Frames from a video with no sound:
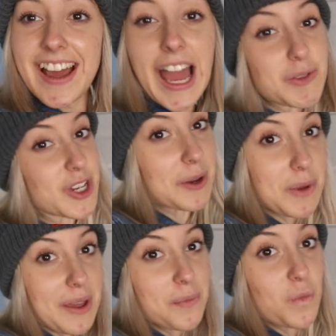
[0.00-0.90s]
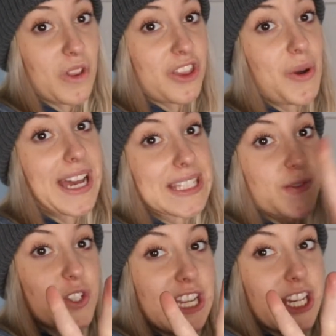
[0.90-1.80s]
I will check with you guys
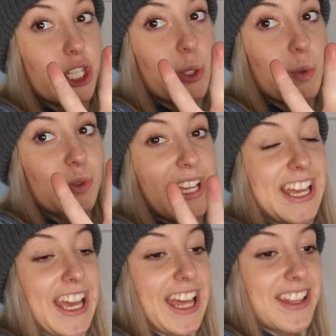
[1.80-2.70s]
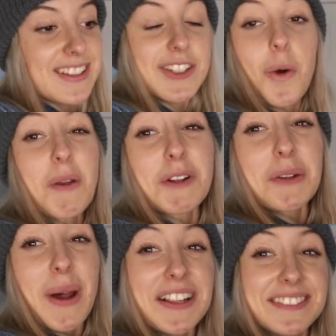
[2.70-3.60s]
for day two. This is going really
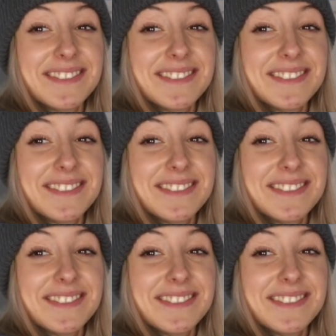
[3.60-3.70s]
well.